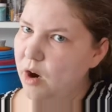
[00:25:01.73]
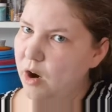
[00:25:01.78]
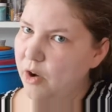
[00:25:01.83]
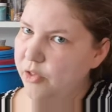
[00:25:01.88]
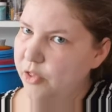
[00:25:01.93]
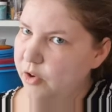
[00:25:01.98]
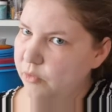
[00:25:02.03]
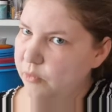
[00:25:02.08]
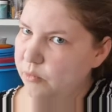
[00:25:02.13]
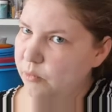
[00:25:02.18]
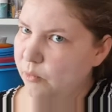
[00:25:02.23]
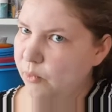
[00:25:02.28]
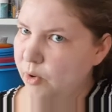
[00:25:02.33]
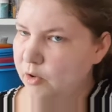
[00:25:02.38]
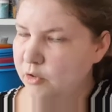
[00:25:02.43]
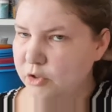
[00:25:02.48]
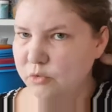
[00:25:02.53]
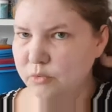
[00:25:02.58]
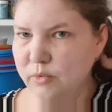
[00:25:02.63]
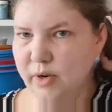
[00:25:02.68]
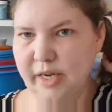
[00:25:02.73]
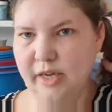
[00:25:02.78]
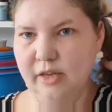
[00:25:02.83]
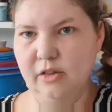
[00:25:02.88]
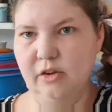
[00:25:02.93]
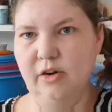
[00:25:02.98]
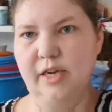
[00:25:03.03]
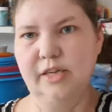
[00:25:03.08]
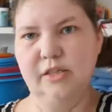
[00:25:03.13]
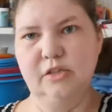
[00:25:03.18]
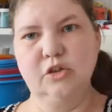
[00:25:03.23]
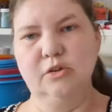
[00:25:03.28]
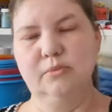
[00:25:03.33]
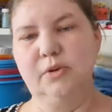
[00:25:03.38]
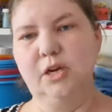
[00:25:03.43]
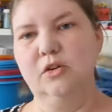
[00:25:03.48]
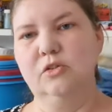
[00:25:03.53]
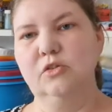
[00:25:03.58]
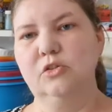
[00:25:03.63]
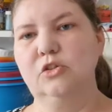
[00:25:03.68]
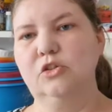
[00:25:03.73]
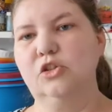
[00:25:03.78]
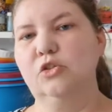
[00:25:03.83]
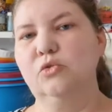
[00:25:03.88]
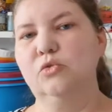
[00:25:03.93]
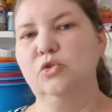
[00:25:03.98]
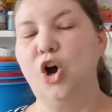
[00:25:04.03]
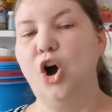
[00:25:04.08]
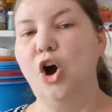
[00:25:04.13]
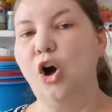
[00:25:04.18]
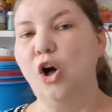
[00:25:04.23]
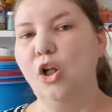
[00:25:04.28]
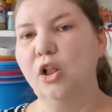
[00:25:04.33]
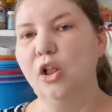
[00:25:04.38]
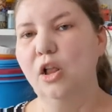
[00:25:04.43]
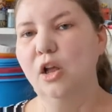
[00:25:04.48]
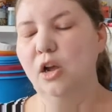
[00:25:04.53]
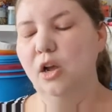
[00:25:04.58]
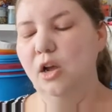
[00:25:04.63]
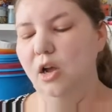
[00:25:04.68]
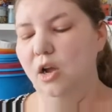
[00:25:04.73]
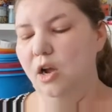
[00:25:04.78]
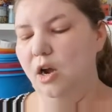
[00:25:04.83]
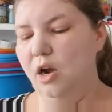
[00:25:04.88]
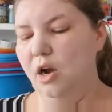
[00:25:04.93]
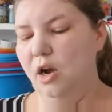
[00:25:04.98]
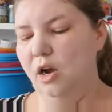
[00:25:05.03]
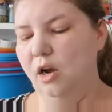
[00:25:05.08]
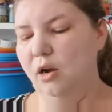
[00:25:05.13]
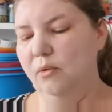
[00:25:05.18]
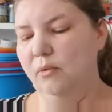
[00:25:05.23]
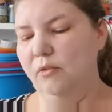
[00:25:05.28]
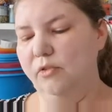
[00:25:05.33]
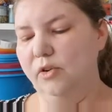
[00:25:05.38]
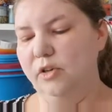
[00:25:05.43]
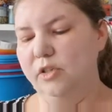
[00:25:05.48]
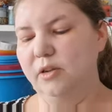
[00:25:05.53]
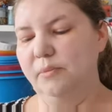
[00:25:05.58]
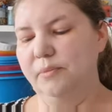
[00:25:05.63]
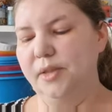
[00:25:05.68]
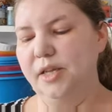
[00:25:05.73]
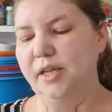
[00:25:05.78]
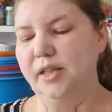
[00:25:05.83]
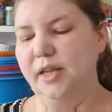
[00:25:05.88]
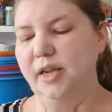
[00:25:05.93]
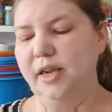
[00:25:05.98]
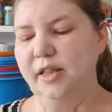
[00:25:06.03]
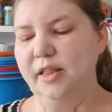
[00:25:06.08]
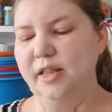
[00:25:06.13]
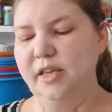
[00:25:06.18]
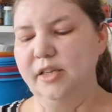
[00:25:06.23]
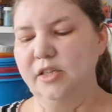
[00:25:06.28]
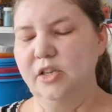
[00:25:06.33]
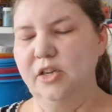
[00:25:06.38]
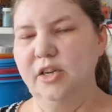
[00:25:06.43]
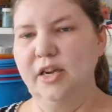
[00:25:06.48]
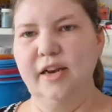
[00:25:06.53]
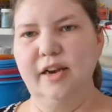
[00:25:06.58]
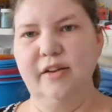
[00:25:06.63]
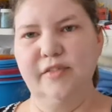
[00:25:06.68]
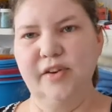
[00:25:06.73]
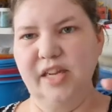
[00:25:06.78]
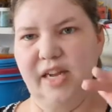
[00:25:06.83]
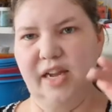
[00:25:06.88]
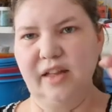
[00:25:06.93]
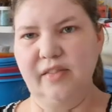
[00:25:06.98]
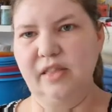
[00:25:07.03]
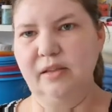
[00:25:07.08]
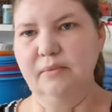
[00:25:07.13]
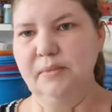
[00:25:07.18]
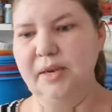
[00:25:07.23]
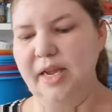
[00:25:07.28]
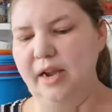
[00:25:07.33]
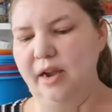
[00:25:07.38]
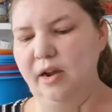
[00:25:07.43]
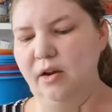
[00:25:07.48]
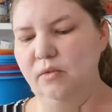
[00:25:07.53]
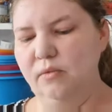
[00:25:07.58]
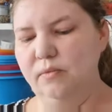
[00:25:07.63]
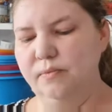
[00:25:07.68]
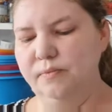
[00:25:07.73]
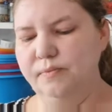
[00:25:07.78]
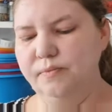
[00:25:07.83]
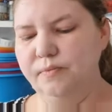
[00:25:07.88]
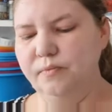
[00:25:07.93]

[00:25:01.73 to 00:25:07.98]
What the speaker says: Although most regular ice cream cones are too tall for something like this, you kind of have to cut them down.